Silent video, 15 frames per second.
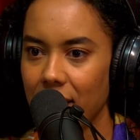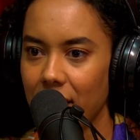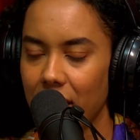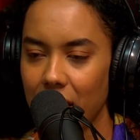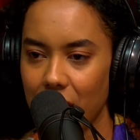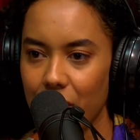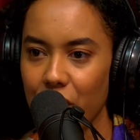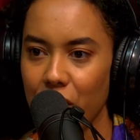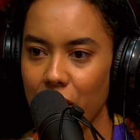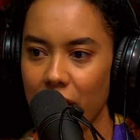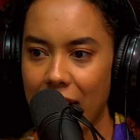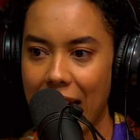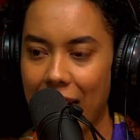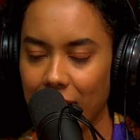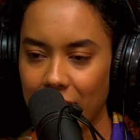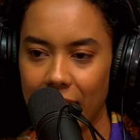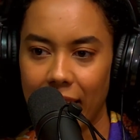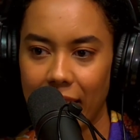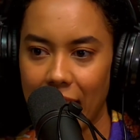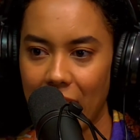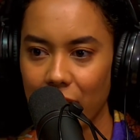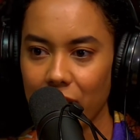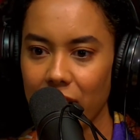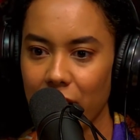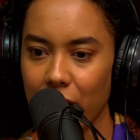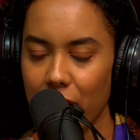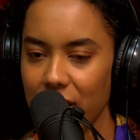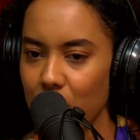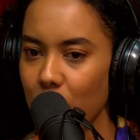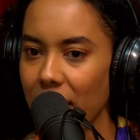that if you're an ally out there,
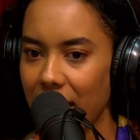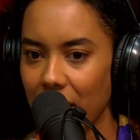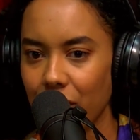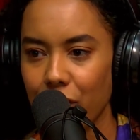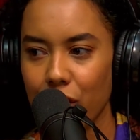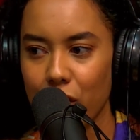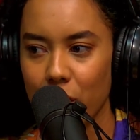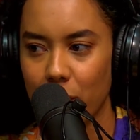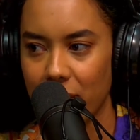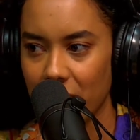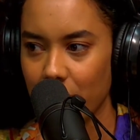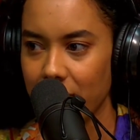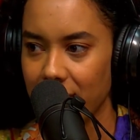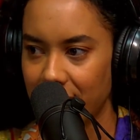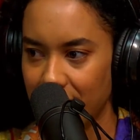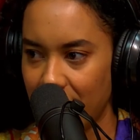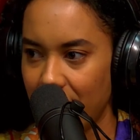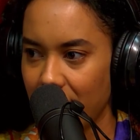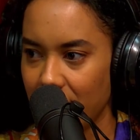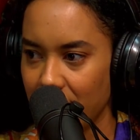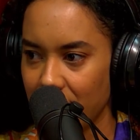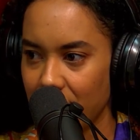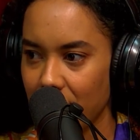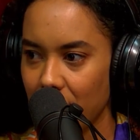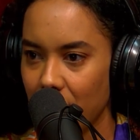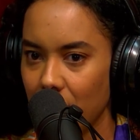it's okay for you to make mistakes.